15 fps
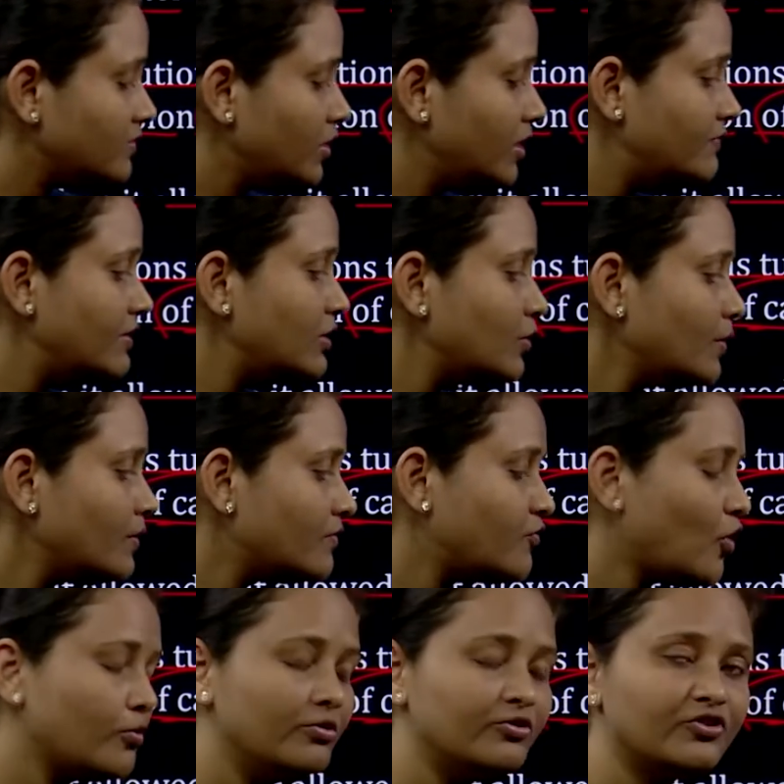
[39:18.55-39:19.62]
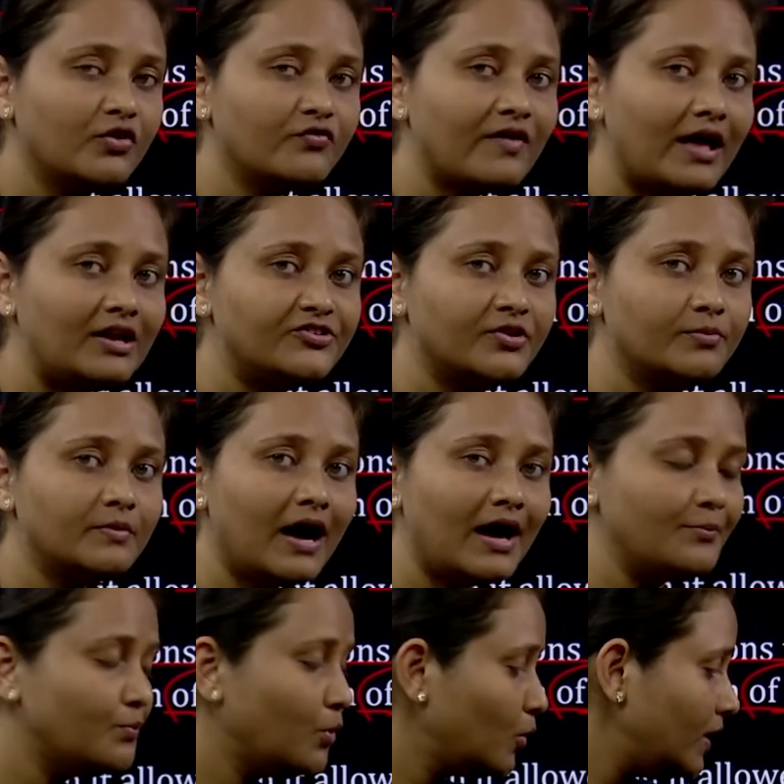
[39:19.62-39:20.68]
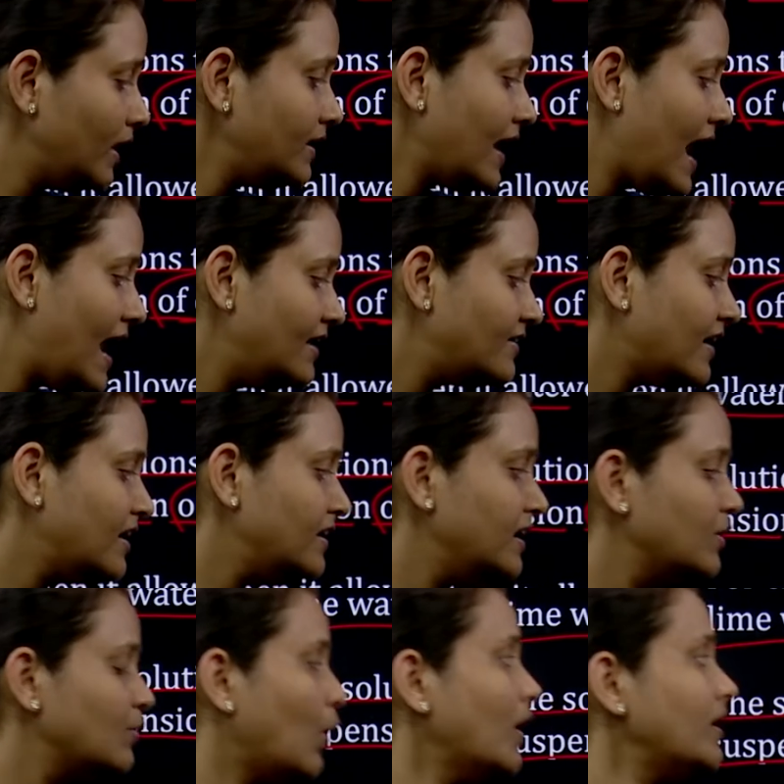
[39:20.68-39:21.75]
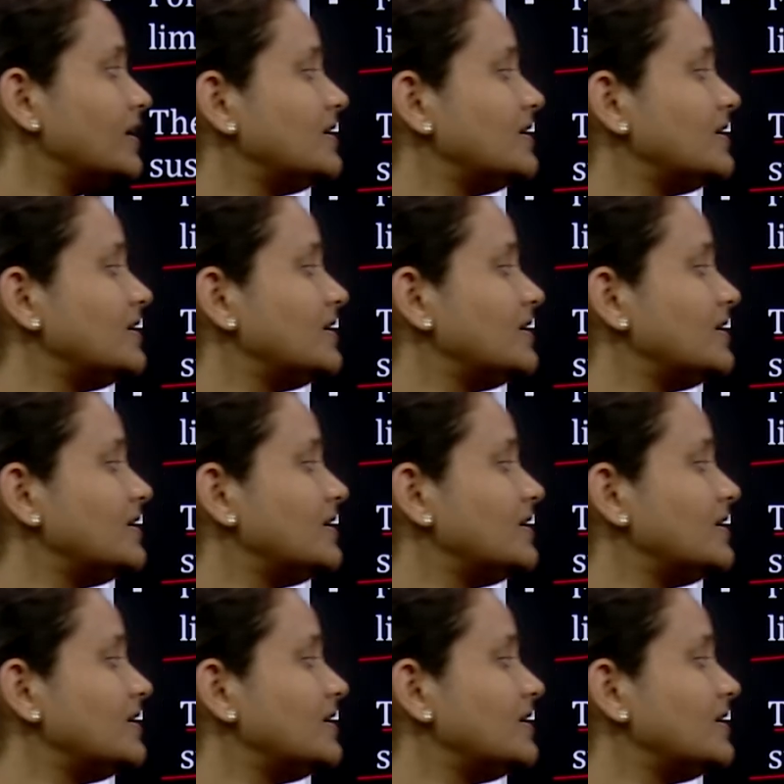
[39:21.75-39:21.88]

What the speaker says: giving you formation of calcium carbonate and turning what?